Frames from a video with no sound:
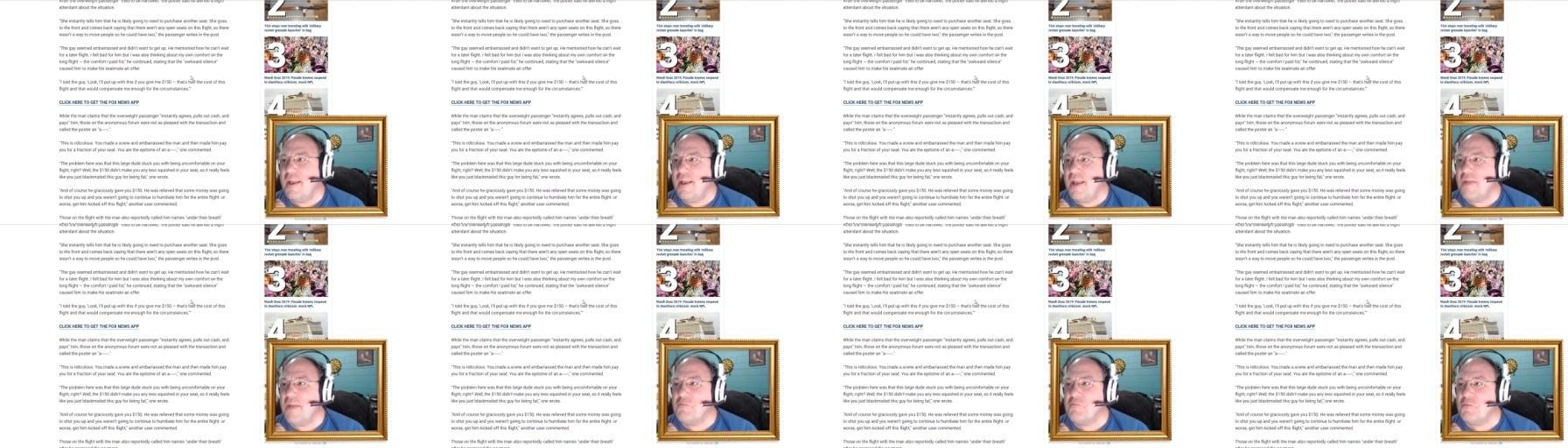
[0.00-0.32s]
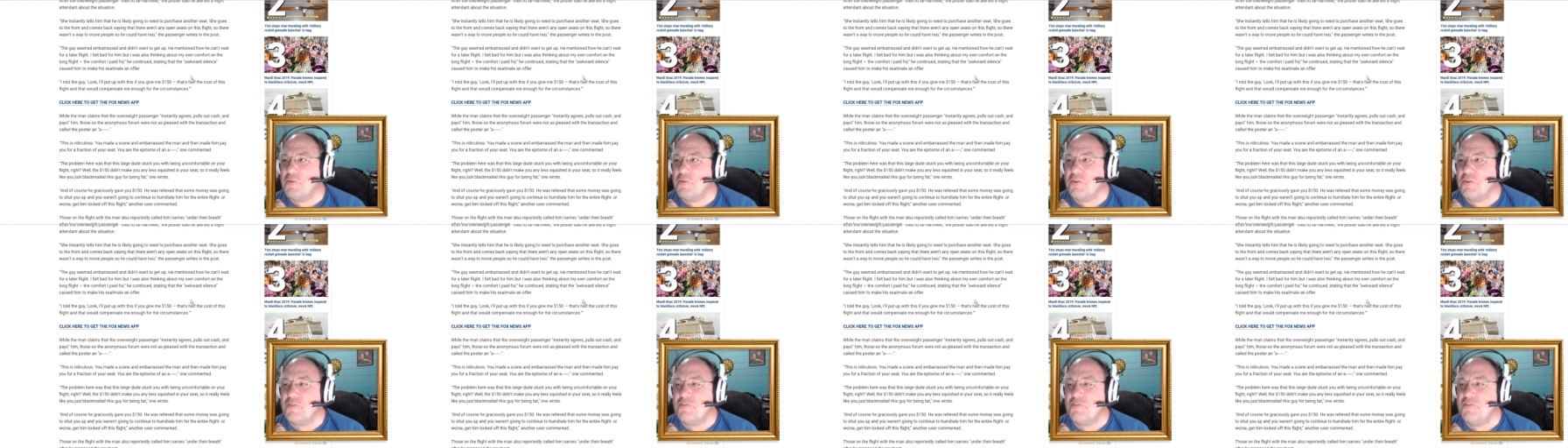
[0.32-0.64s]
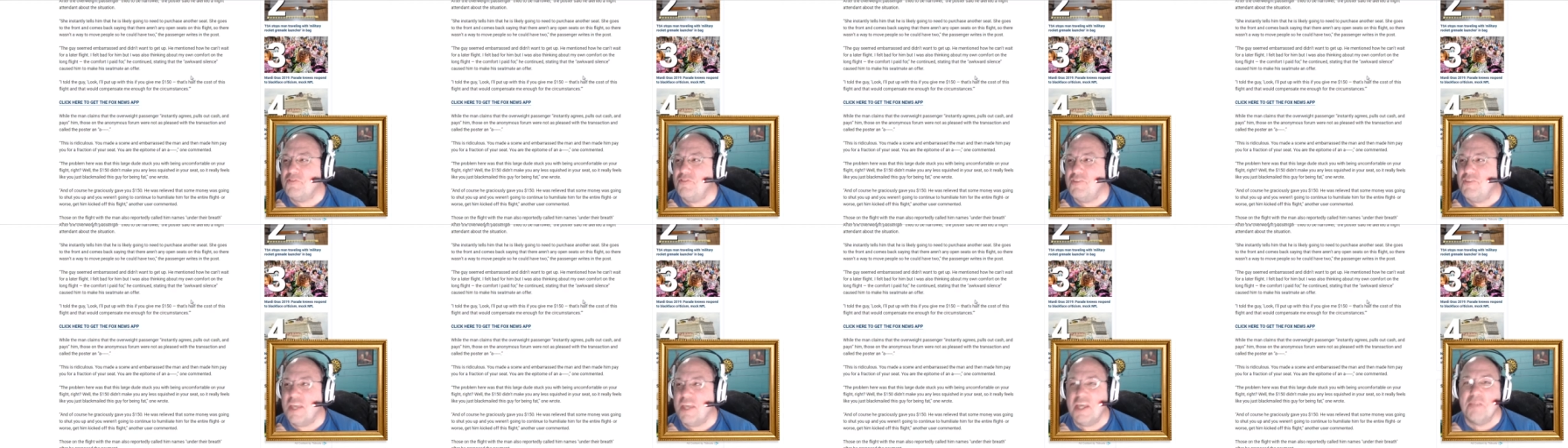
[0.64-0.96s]
every
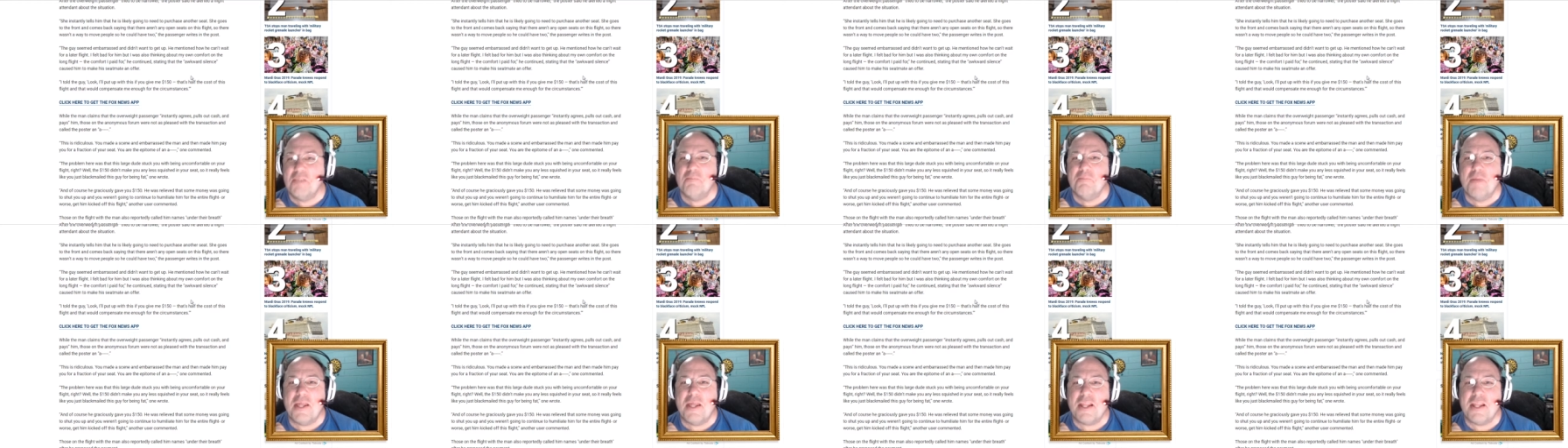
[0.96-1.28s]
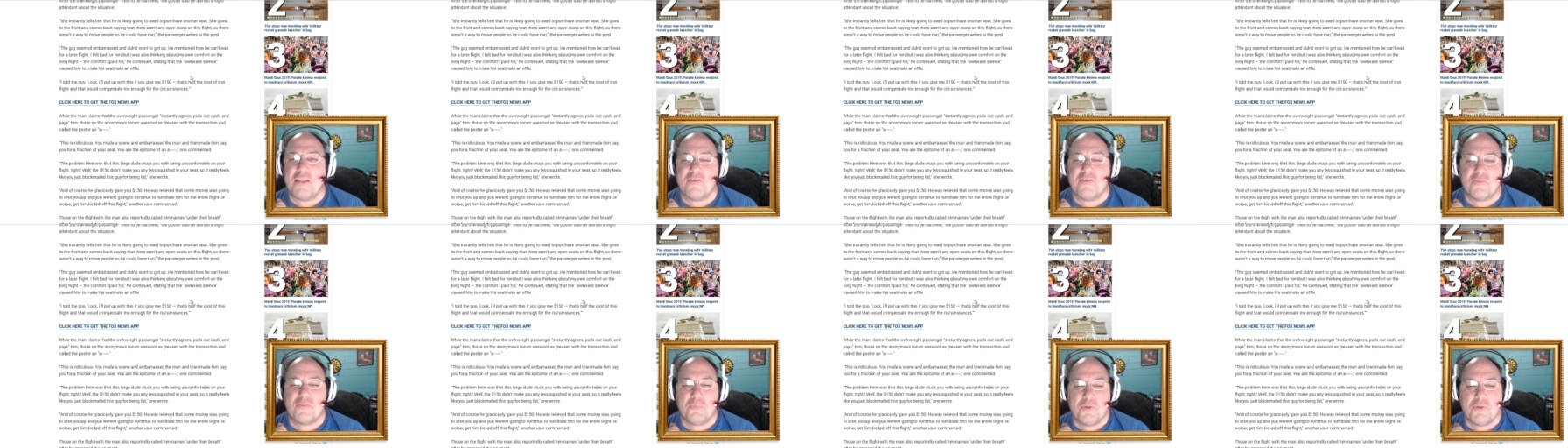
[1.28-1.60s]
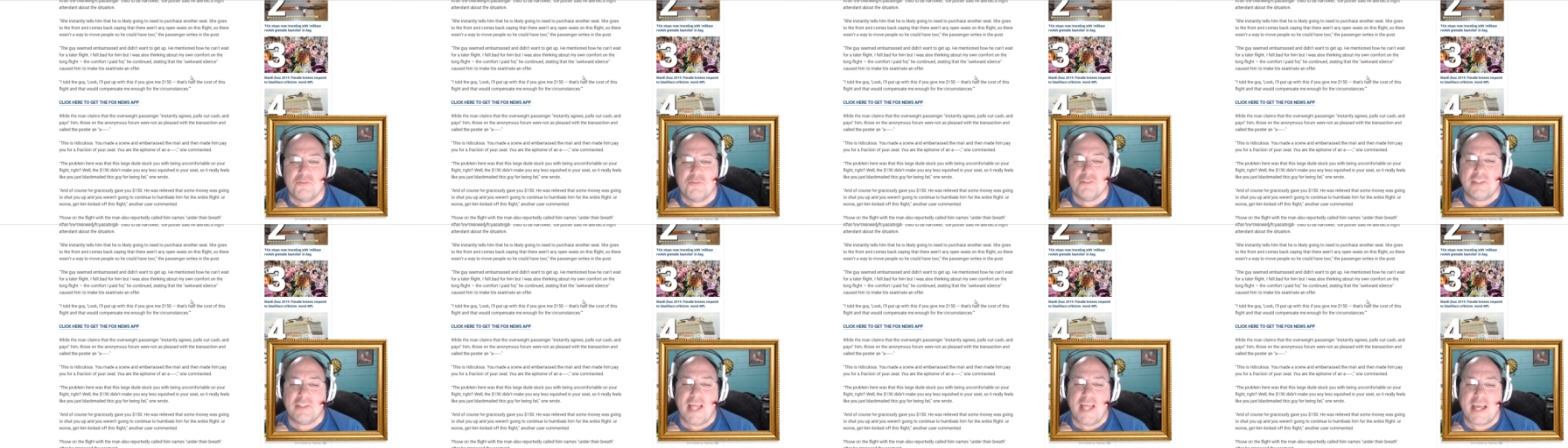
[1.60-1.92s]
ten minutes,
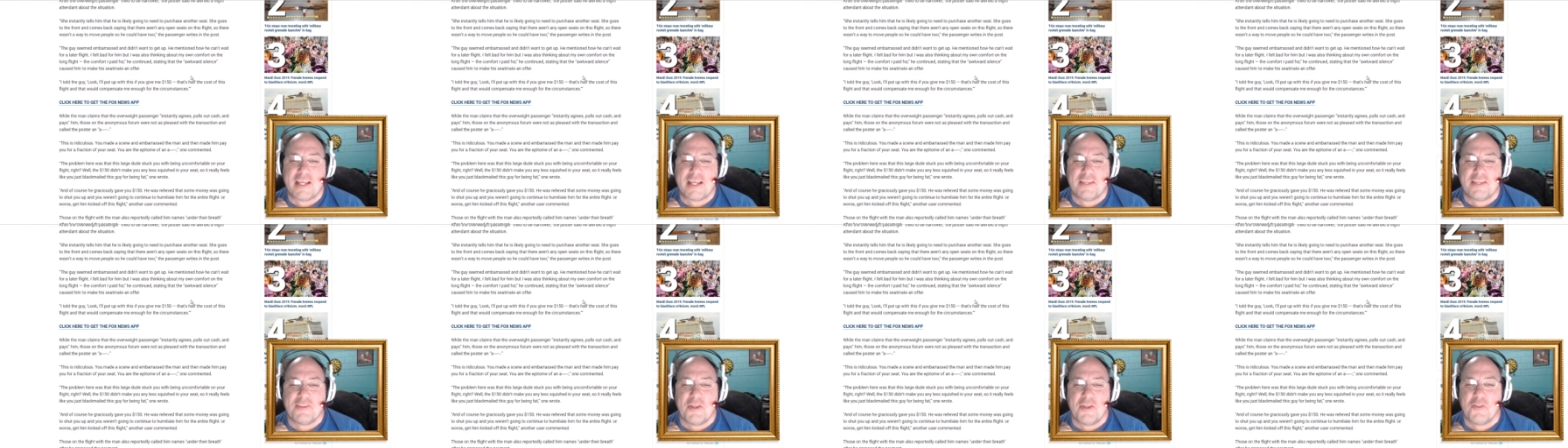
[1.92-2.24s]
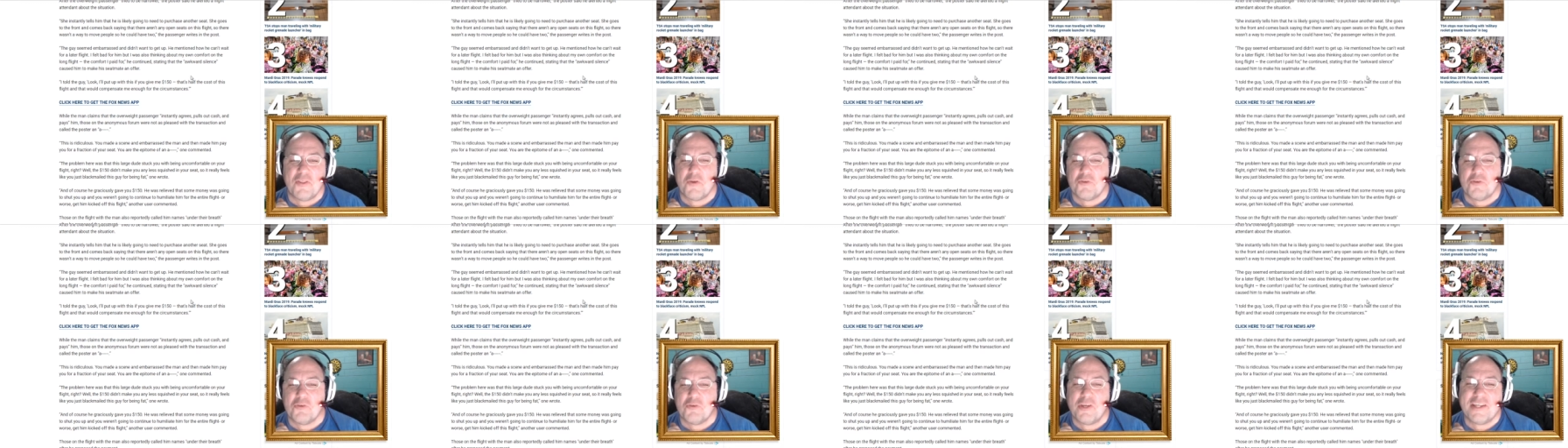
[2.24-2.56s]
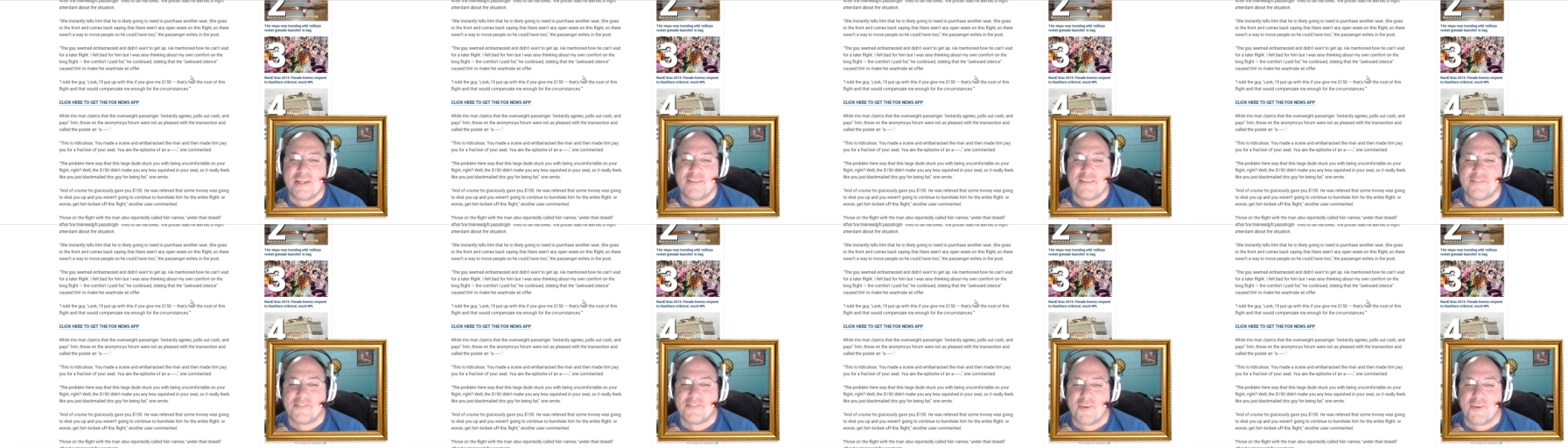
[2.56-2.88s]
would you like another
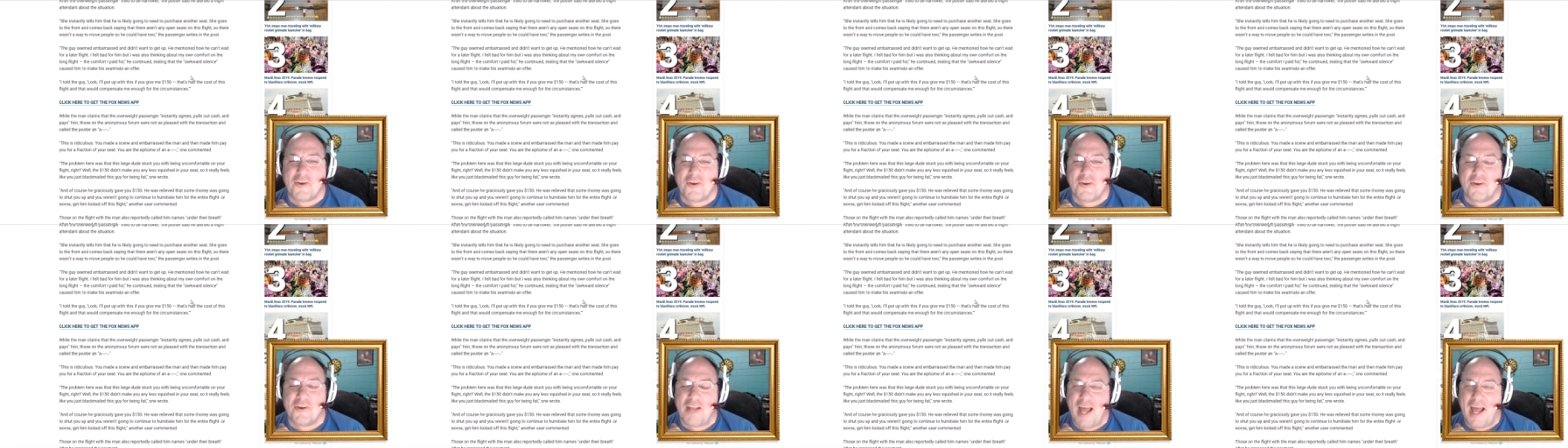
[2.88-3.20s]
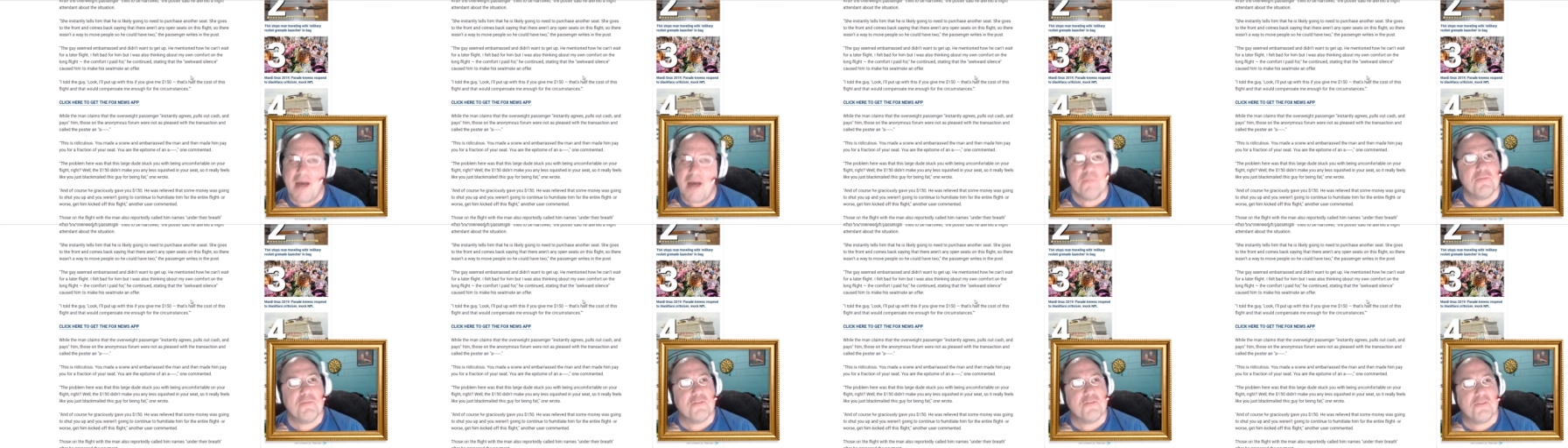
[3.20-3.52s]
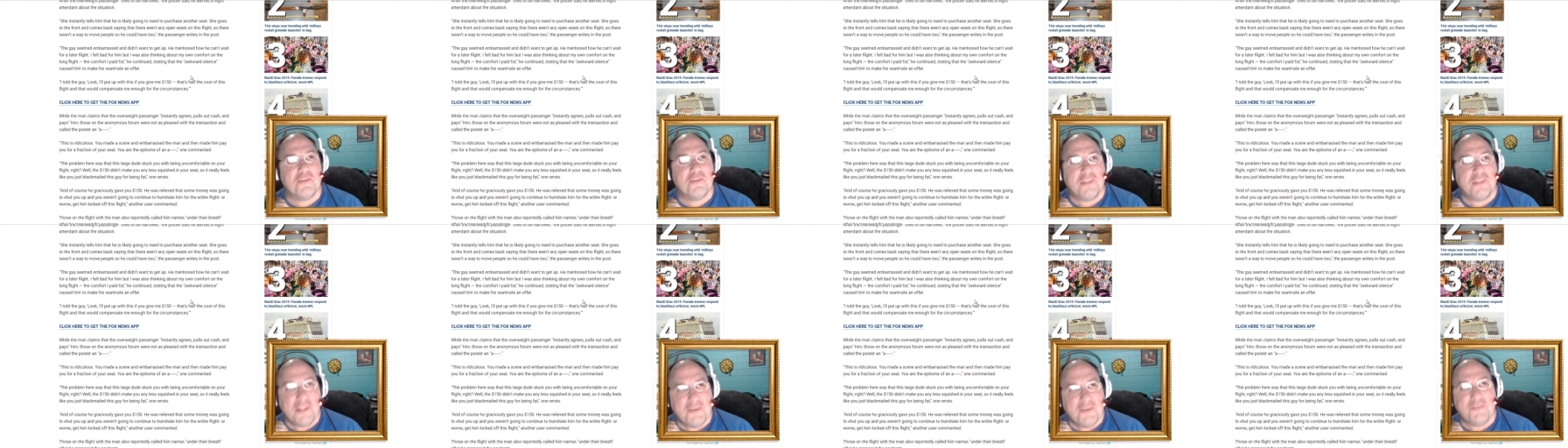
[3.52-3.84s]
drink, sir?
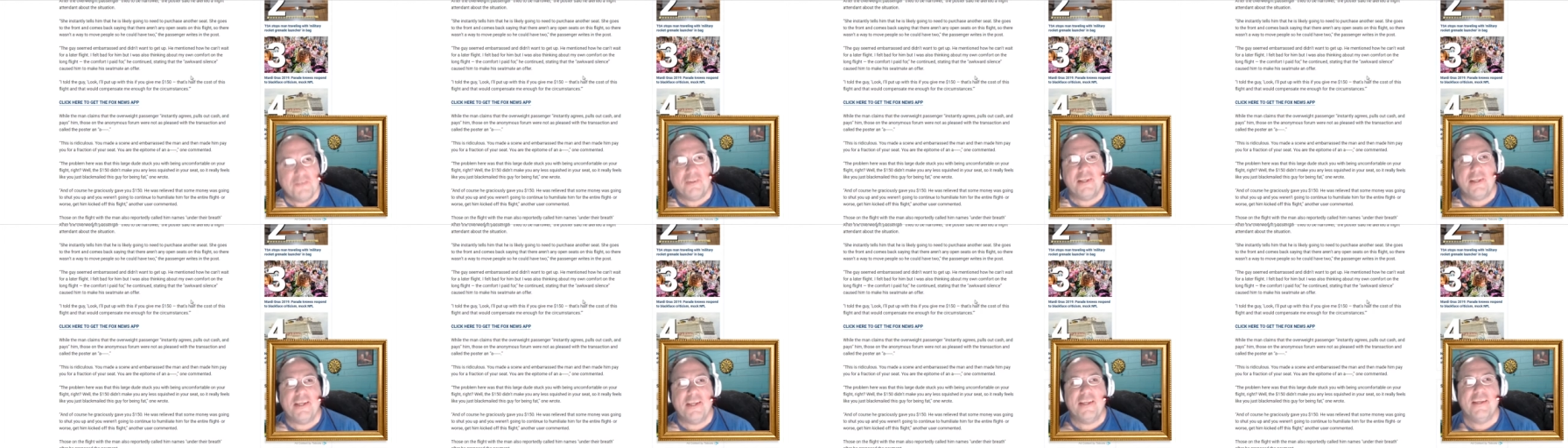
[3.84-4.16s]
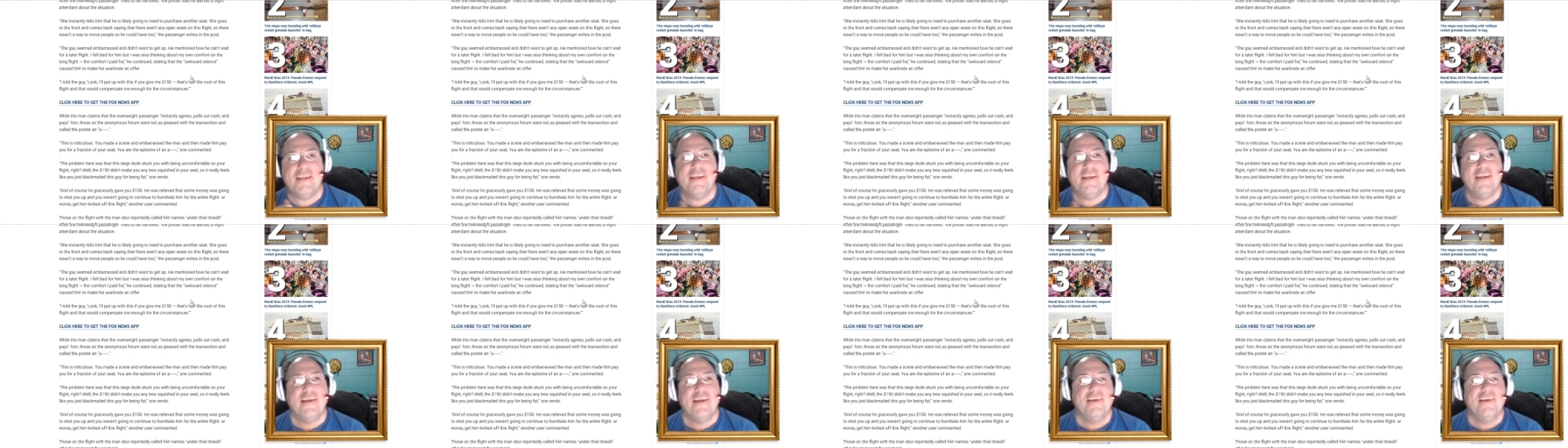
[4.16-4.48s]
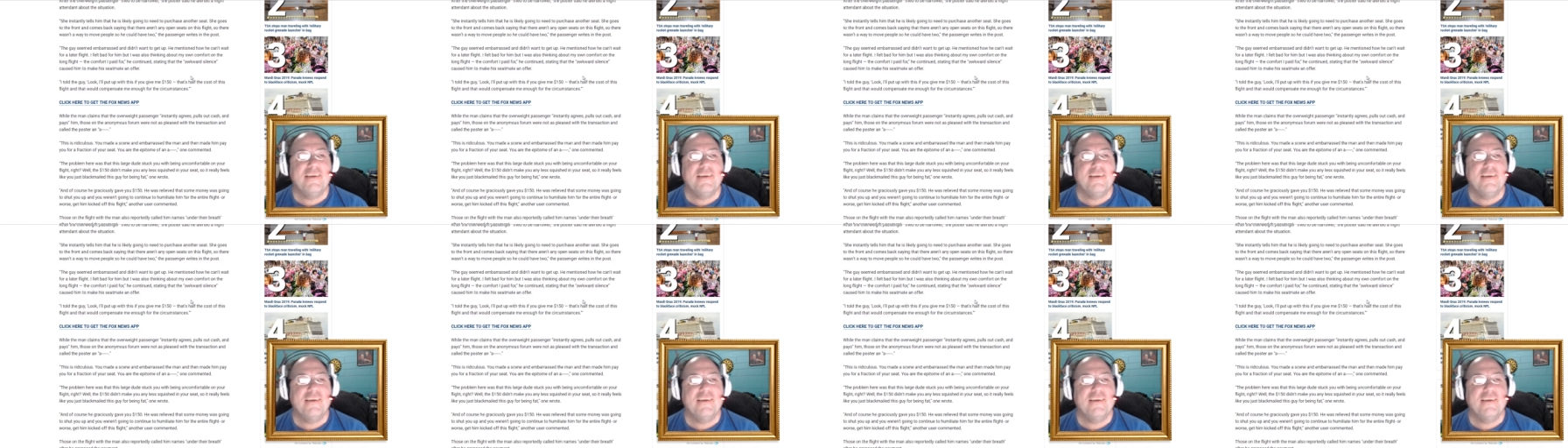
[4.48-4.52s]
Absolutely.